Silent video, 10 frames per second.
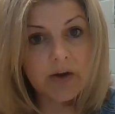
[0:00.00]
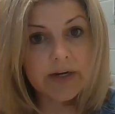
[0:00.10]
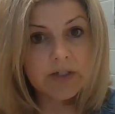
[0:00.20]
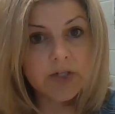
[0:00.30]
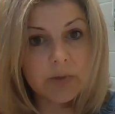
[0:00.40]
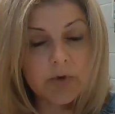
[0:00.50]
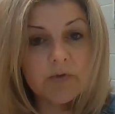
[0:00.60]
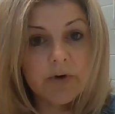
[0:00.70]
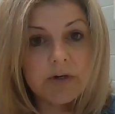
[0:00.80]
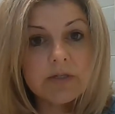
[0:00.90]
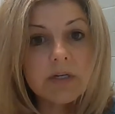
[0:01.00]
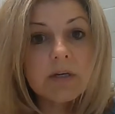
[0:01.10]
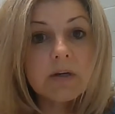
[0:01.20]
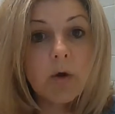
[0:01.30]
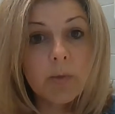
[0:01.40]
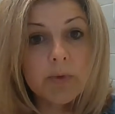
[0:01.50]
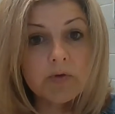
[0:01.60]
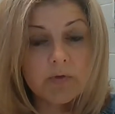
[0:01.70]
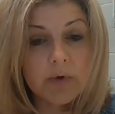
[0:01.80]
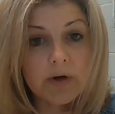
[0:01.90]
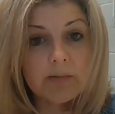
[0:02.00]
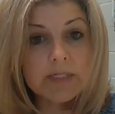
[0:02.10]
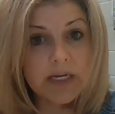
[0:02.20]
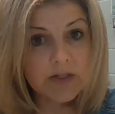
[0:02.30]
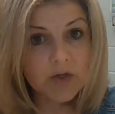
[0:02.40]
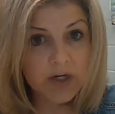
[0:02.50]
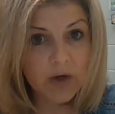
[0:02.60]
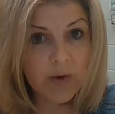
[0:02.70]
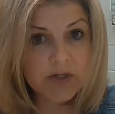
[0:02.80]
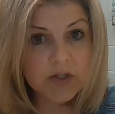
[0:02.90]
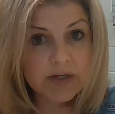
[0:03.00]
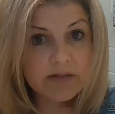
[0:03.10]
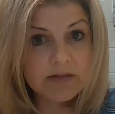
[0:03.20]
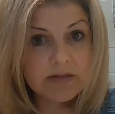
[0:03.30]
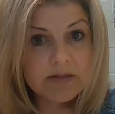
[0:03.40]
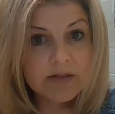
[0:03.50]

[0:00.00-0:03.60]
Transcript: on October 1st in an open forum to answer any questions.